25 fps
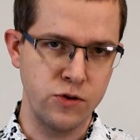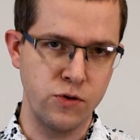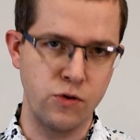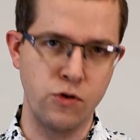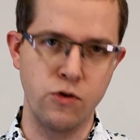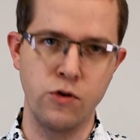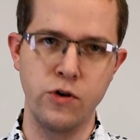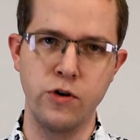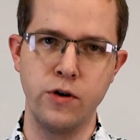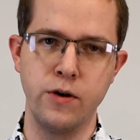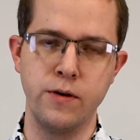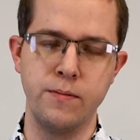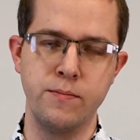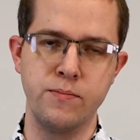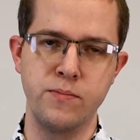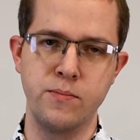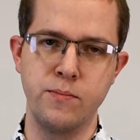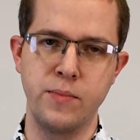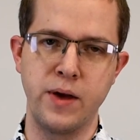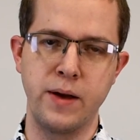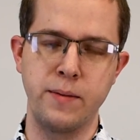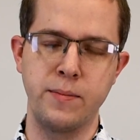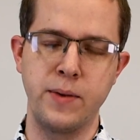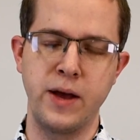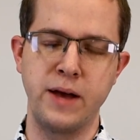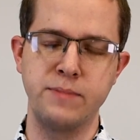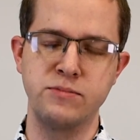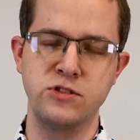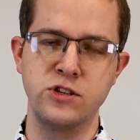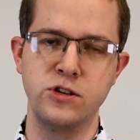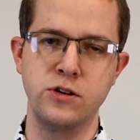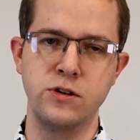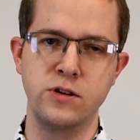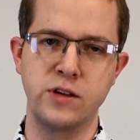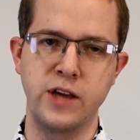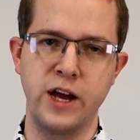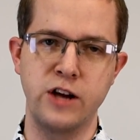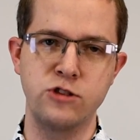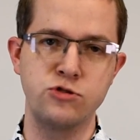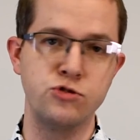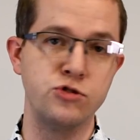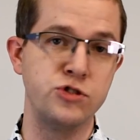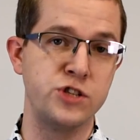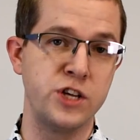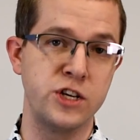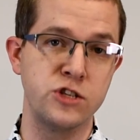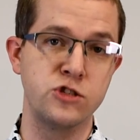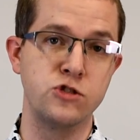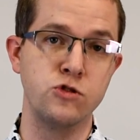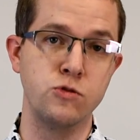or perhaps a
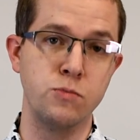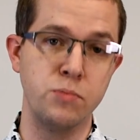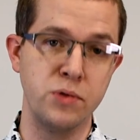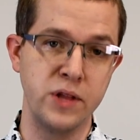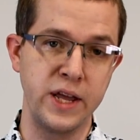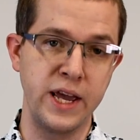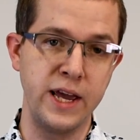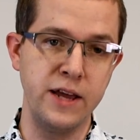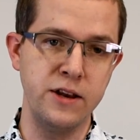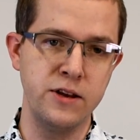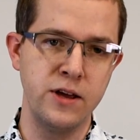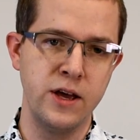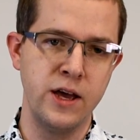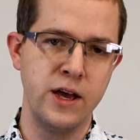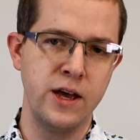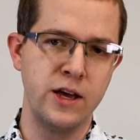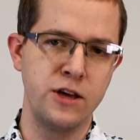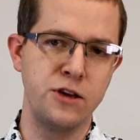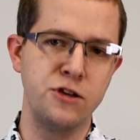gastrointestinal bleed,